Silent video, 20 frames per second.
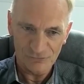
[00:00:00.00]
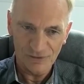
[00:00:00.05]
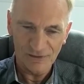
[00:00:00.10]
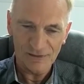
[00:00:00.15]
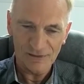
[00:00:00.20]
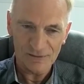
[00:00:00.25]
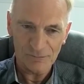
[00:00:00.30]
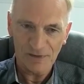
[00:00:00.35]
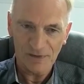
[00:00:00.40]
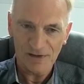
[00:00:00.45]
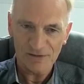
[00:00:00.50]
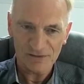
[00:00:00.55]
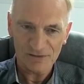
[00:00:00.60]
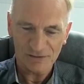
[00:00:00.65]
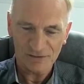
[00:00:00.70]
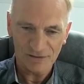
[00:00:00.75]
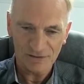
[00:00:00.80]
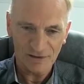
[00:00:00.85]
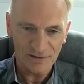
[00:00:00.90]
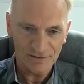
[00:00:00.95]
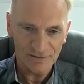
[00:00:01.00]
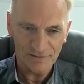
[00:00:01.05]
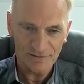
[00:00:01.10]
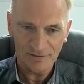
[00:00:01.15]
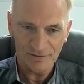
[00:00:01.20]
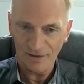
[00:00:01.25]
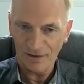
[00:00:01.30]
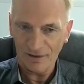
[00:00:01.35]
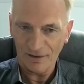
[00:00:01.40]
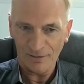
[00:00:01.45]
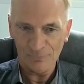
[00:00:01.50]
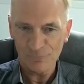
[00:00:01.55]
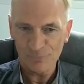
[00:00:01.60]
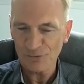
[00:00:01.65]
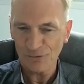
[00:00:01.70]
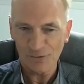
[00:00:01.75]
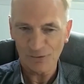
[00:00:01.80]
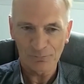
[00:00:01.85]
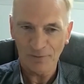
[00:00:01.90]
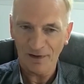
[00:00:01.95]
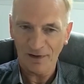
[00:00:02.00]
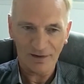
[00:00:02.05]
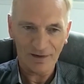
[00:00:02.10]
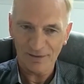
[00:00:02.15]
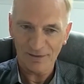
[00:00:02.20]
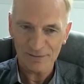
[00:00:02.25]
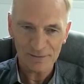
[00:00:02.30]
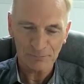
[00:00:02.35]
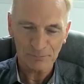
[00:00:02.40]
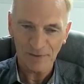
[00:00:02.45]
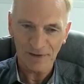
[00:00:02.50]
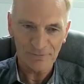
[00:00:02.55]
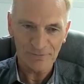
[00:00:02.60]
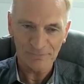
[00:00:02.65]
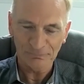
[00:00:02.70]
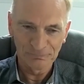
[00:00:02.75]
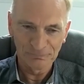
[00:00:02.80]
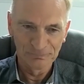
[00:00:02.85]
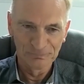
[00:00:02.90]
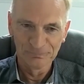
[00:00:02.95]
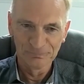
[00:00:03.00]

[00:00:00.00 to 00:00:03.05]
really special, and I'm sorry, but I can't split them.